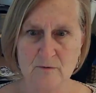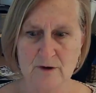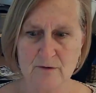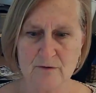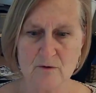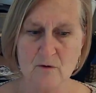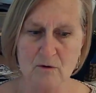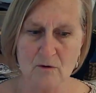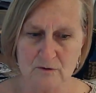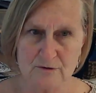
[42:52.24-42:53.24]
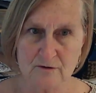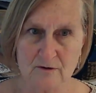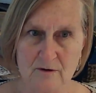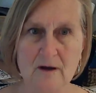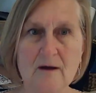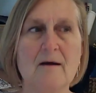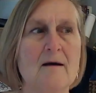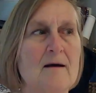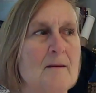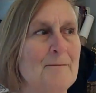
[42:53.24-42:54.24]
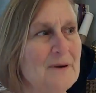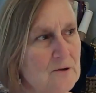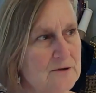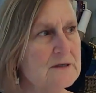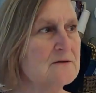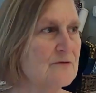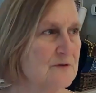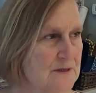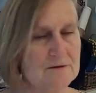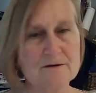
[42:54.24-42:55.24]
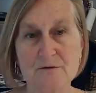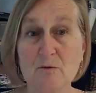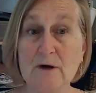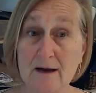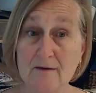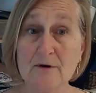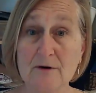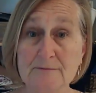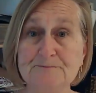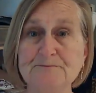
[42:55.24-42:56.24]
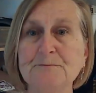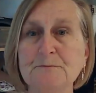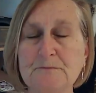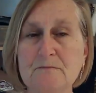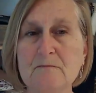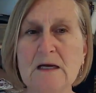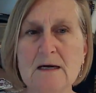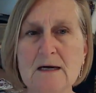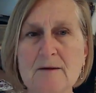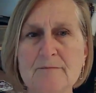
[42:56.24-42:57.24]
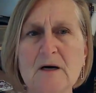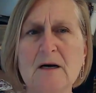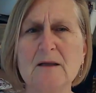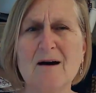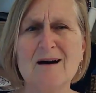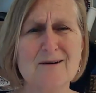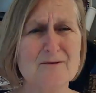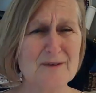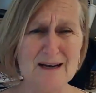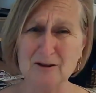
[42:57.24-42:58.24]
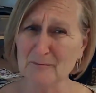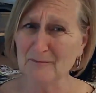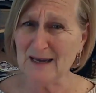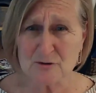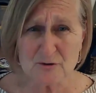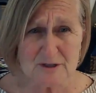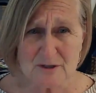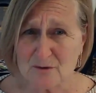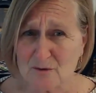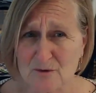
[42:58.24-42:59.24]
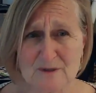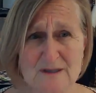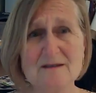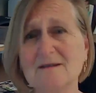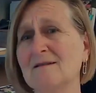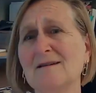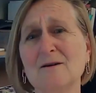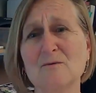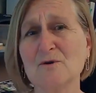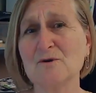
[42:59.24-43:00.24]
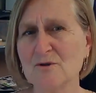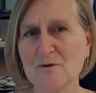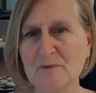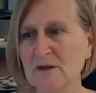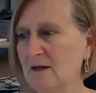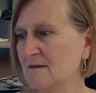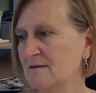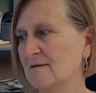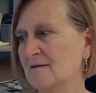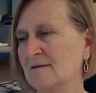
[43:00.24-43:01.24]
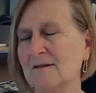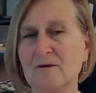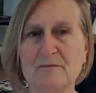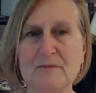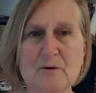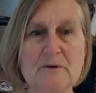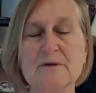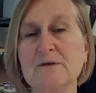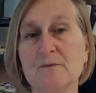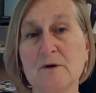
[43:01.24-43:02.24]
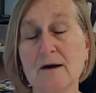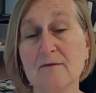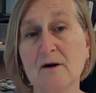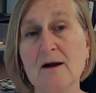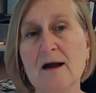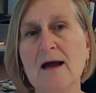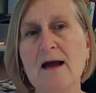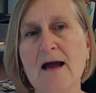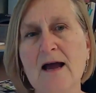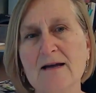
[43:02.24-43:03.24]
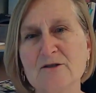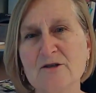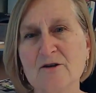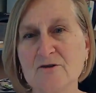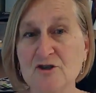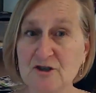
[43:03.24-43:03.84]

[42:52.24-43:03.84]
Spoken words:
with older buildings, facilities, whatever. A lot of elementary schools that were surplus, mill buildings, whatever. And so